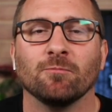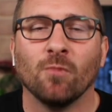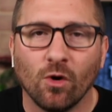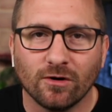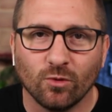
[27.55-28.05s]

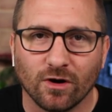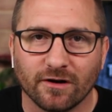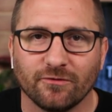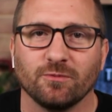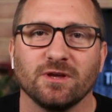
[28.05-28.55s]
more
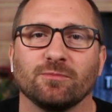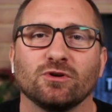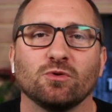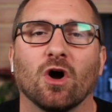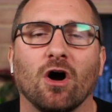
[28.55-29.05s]
work for
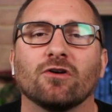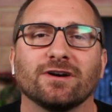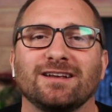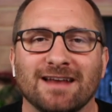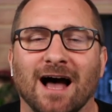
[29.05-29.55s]
people who are
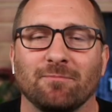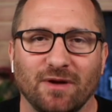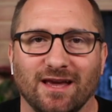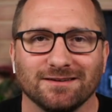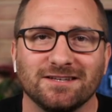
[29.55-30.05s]
already not
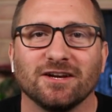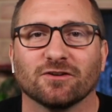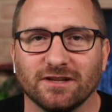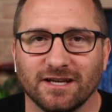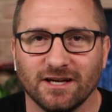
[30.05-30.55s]
paid
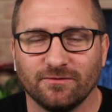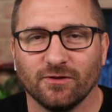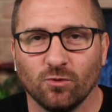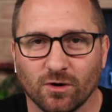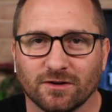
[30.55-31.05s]
nearly enough
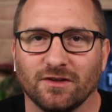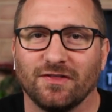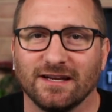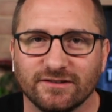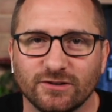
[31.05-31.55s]
for the work that
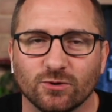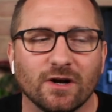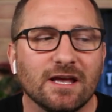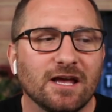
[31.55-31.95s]
they do.